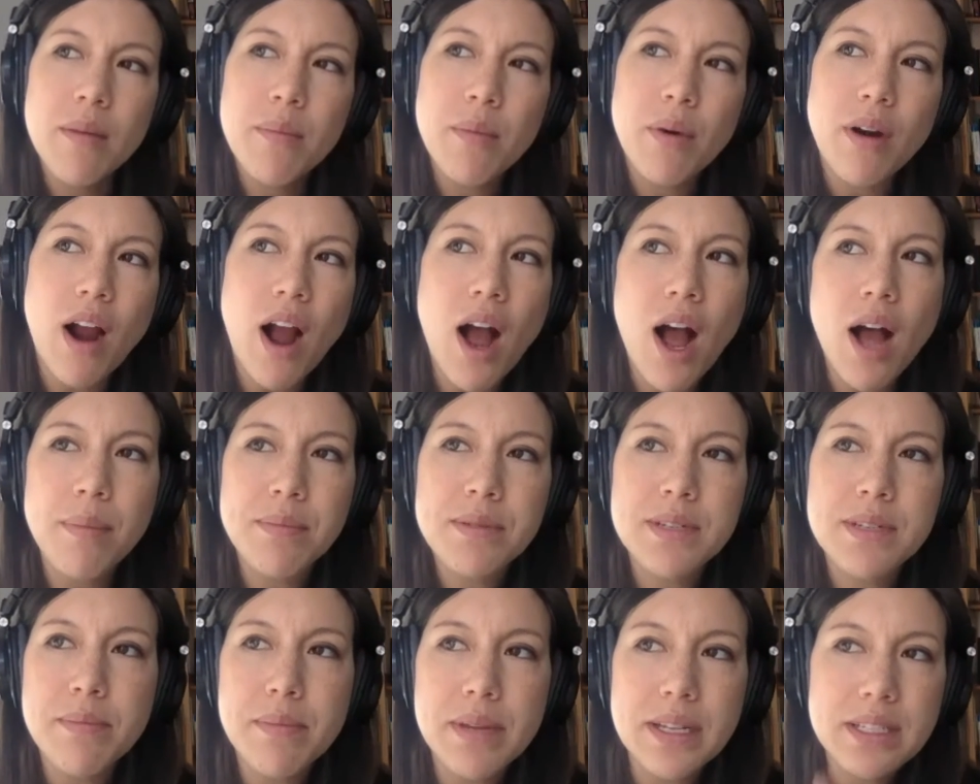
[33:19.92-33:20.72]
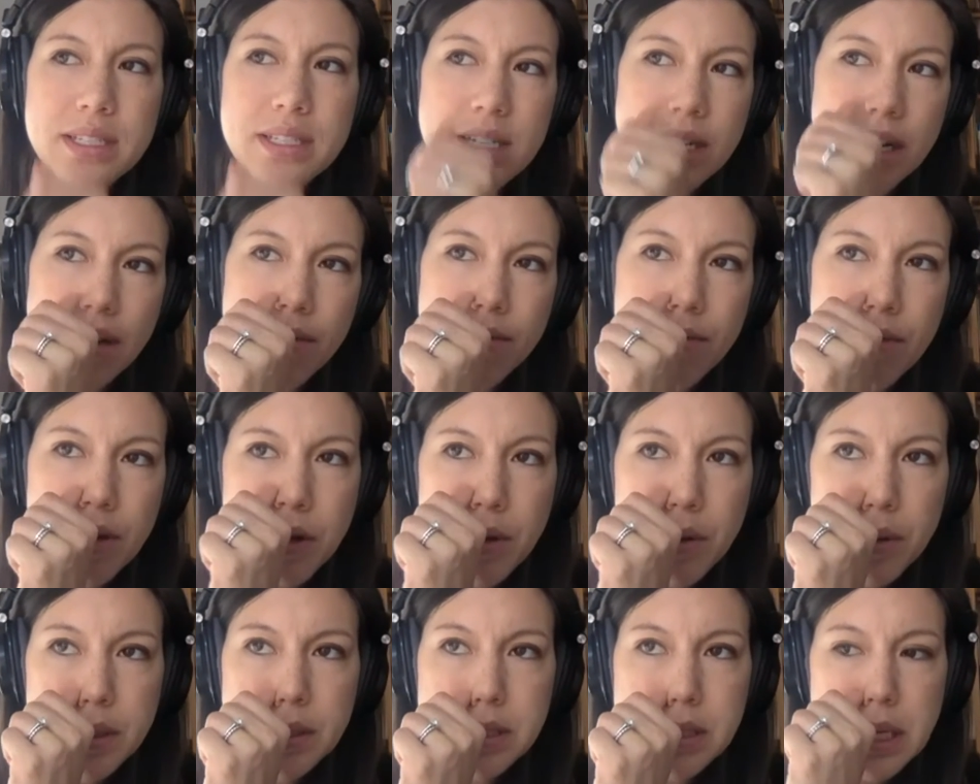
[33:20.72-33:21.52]
more optimistic
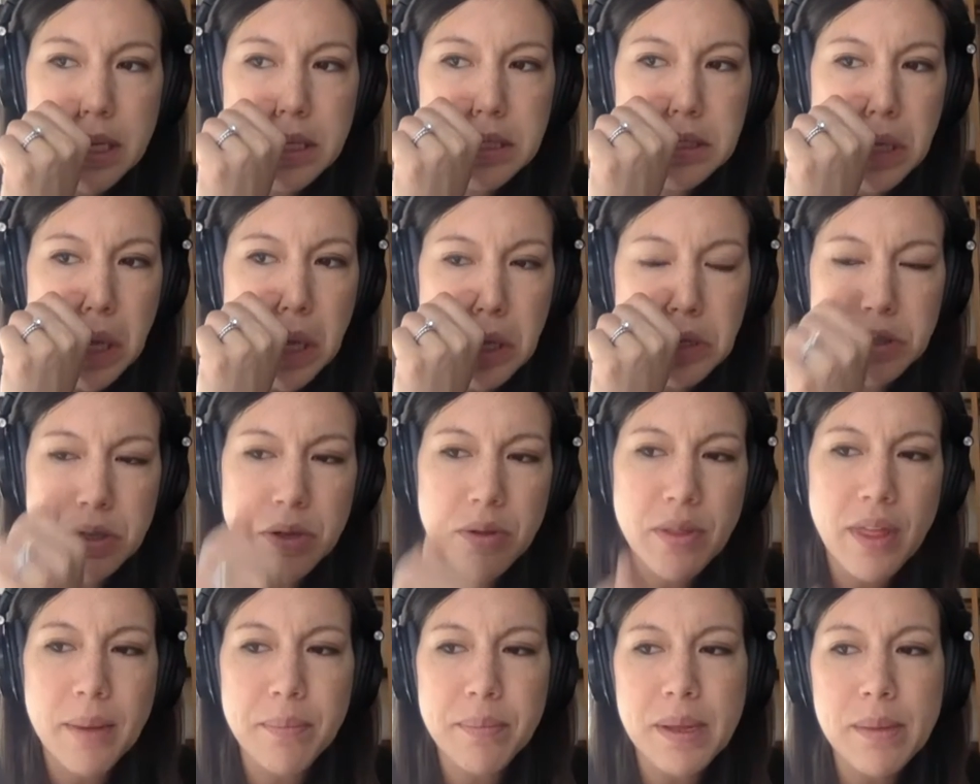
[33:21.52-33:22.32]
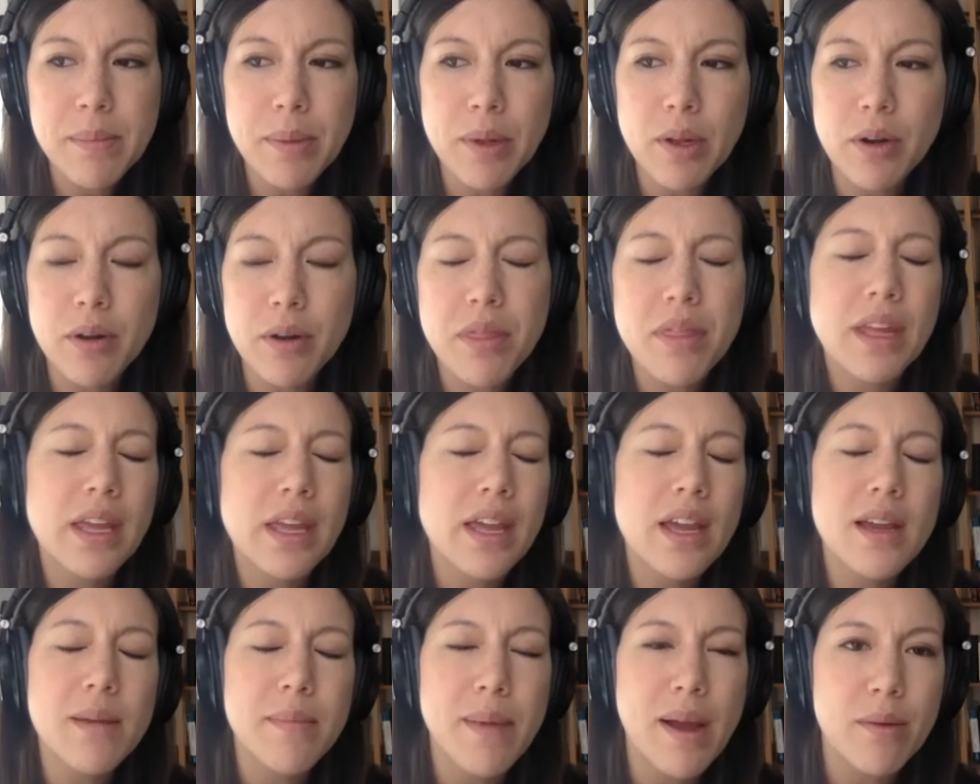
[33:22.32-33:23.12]
view is is also that people are
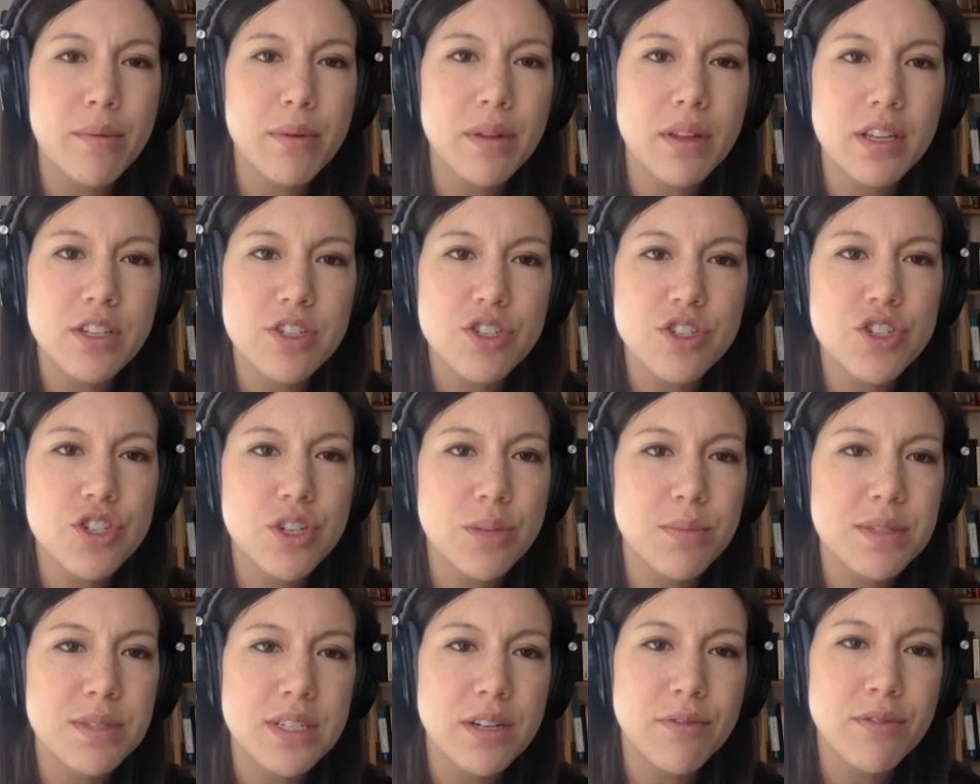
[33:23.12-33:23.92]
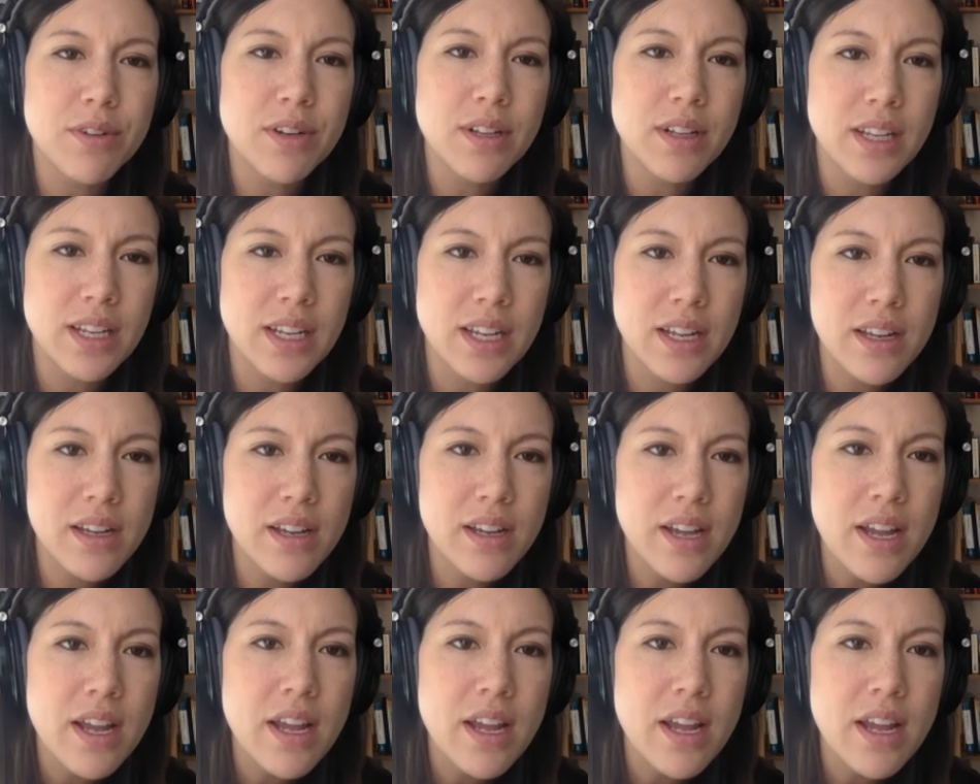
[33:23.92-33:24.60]
thinking about relationships differently